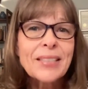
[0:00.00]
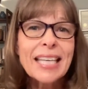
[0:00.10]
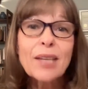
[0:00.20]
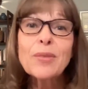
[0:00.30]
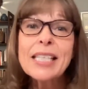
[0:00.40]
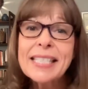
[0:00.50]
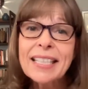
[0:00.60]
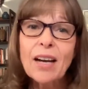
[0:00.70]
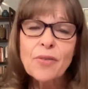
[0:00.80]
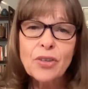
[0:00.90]
he
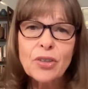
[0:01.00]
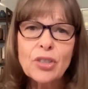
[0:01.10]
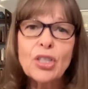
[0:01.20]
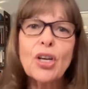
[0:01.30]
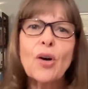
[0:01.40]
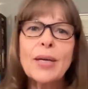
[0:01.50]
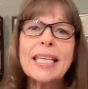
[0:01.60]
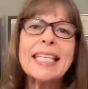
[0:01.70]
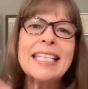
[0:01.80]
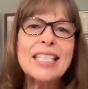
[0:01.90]
discovered you know
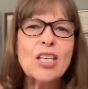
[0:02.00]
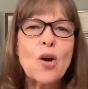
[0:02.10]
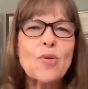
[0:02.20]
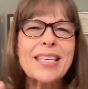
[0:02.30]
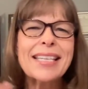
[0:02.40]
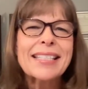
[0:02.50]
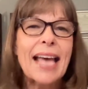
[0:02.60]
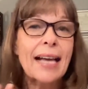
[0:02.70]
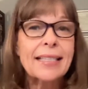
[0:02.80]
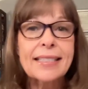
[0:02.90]
he didn't know the
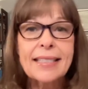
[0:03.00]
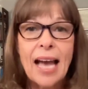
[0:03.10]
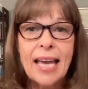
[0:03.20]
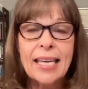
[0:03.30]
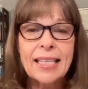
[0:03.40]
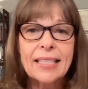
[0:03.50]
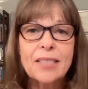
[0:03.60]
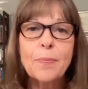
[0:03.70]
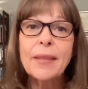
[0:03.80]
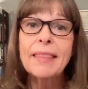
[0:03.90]
exact
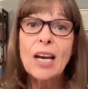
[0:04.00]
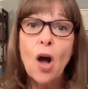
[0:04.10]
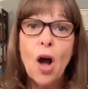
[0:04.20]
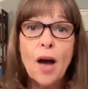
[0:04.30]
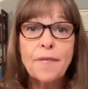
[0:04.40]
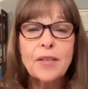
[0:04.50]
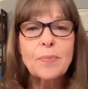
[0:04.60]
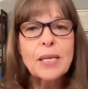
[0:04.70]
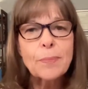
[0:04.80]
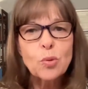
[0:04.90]
science but that often
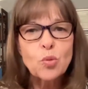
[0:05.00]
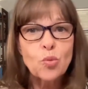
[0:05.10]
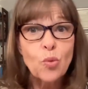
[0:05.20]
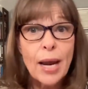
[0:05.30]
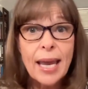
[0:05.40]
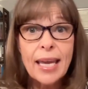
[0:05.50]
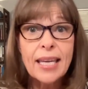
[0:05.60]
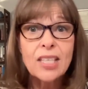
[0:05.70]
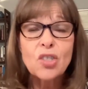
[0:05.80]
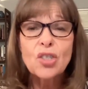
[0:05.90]
people's
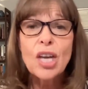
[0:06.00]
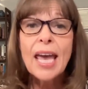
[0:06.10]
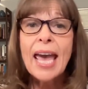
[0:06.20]
rage